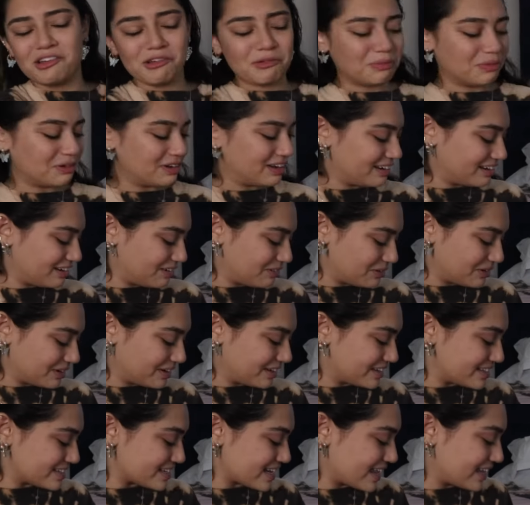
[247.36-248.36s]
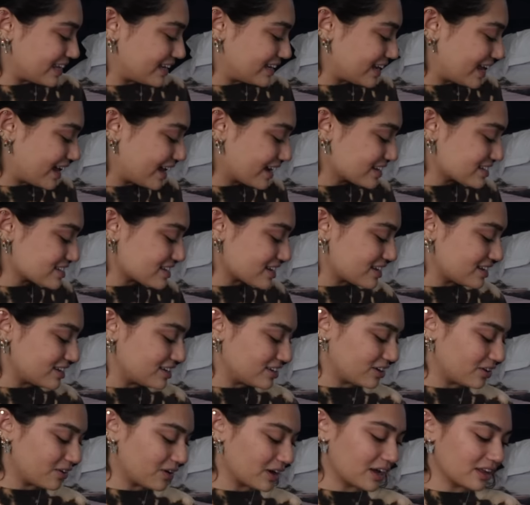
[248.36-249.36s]
But anyways, and the next,
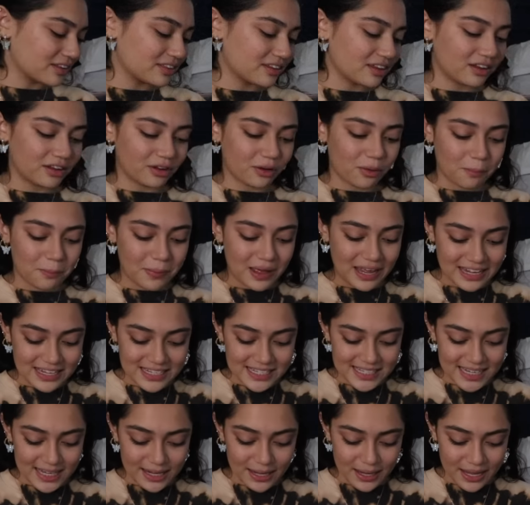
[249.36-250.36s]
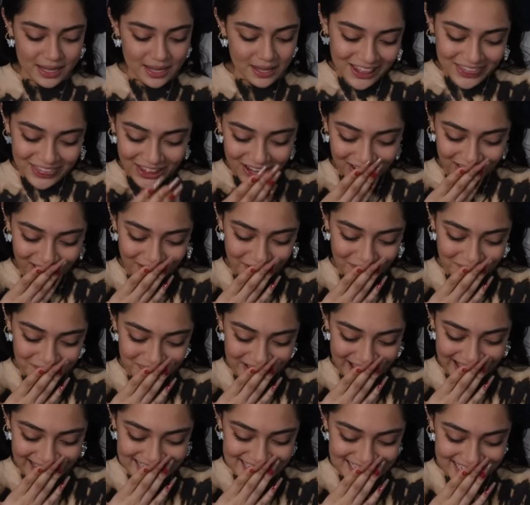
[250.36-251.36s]
you know, I got the little basic. The little
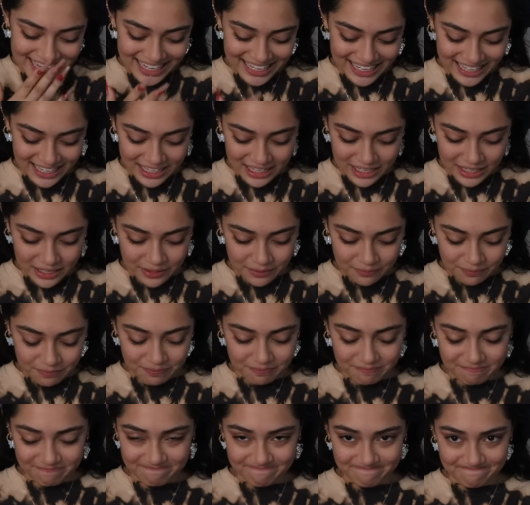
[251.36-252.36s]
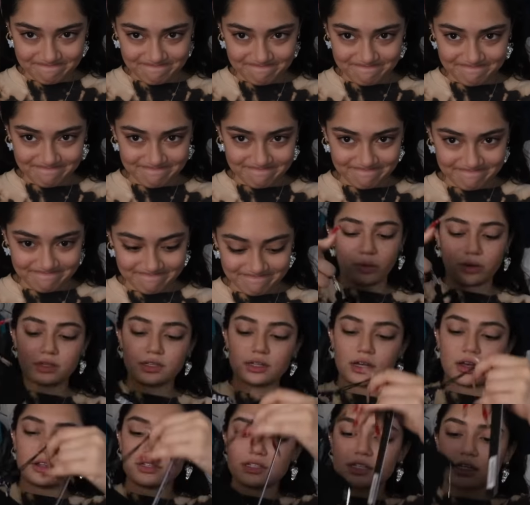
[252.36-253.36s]
basic. One
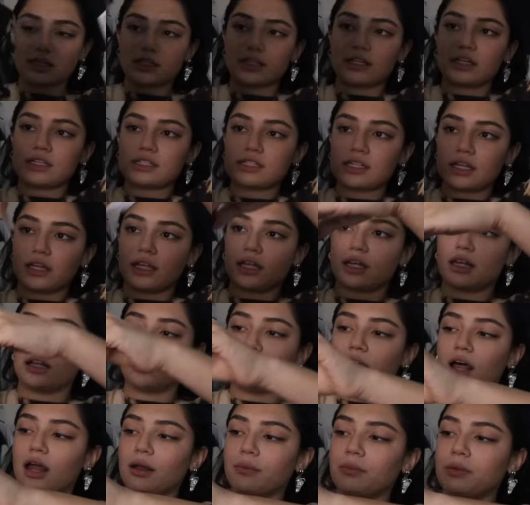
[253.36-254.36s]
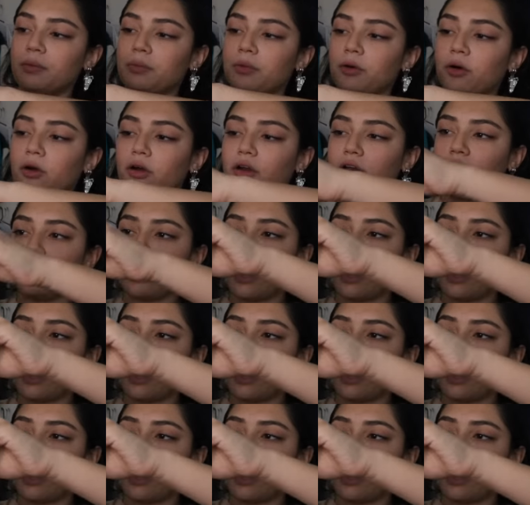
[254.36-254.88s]
that goes like this, so like a lot of people already